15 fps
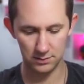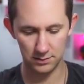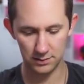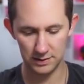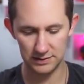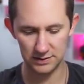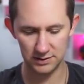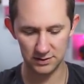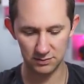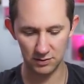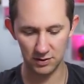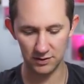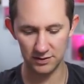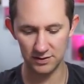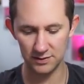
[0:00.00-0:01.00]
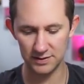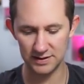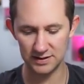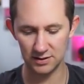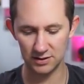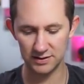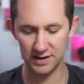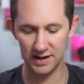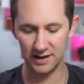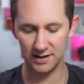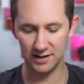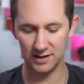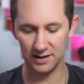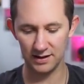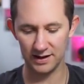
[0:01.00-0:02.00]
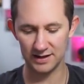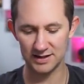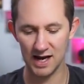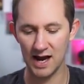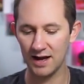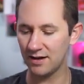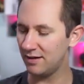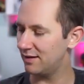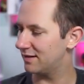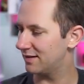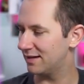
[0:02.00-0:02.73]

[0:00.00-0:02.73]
These are small. You know what this looks like? Like a tile?